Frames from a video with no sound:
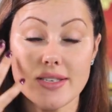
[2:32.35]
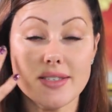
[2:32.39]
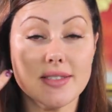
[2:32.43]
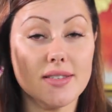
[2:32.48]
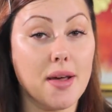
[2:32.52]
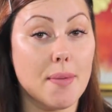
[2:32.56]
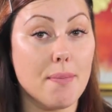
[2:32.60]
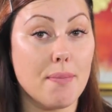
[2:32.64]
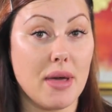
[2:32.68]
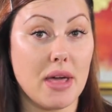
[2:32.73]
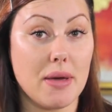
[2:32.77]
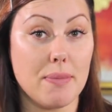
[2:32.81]

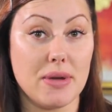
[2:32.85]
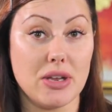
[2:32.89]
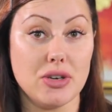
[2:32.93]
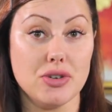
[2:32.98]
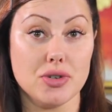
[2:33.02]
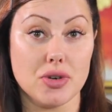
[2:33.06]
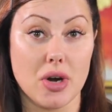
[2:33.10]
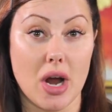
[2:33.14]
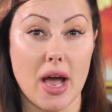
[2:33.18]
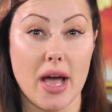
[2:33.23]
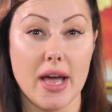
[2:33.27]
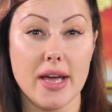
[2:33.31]
some may be
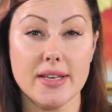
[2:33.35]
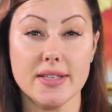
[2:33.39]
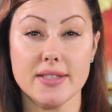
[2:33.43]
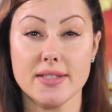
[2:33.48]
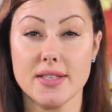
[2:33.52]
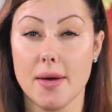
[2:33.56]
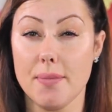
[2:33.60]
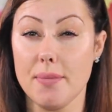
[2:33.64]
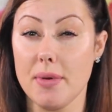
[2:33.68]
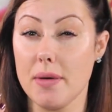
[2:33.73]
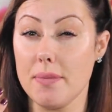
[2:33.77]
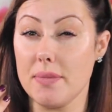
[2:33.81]
dry,
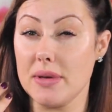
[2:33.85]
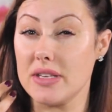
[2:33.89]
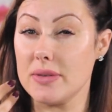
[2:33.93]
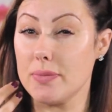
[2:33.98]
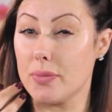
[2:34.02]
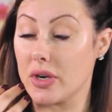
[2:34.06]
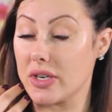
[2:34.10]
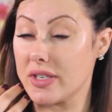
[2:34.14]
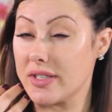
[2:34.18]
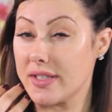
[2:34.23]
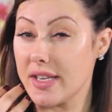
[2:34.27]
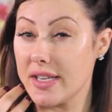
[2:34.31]
some may be
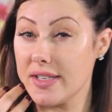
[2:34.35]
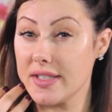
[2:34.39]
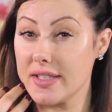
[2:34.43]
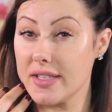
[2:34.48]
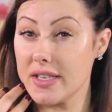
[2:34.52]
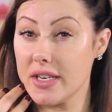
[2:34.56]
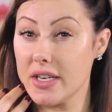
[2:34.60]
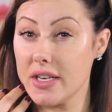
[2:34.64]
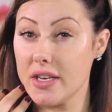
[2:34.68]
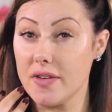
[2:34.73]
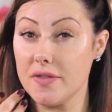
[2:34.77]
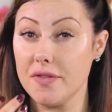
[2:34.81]
more
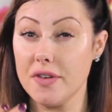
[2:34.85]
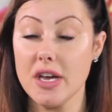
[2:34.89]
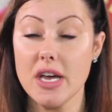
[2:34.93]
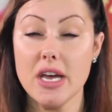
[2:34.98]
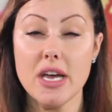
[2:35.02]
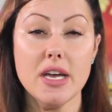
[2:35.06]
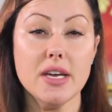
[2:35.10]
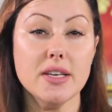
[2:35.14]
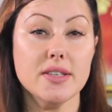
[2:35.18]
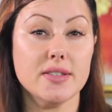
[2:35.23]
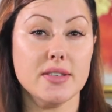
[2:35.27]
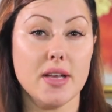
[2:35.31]
sensitive,
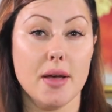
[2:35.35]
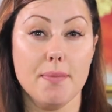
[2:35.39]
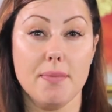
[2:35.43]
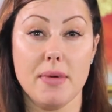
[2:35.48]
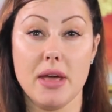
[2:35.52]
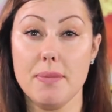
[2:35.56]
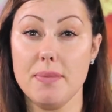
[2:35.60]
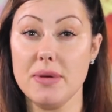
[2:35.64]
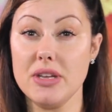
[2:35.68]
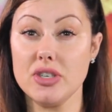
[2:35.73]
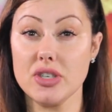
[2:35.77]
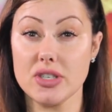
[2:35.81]
some
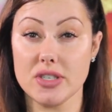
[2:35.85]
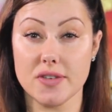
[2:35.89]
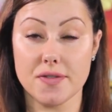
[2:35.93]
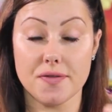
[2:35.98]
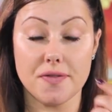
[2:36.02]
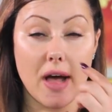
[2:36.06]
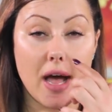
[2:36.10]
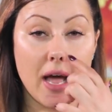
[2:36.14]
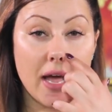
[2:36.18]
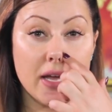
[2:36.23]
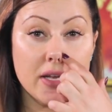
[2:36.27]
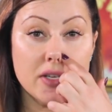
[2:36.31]
may be just
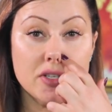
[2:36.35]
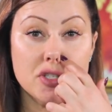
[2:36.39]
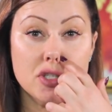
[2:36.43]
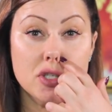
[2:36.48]
fine.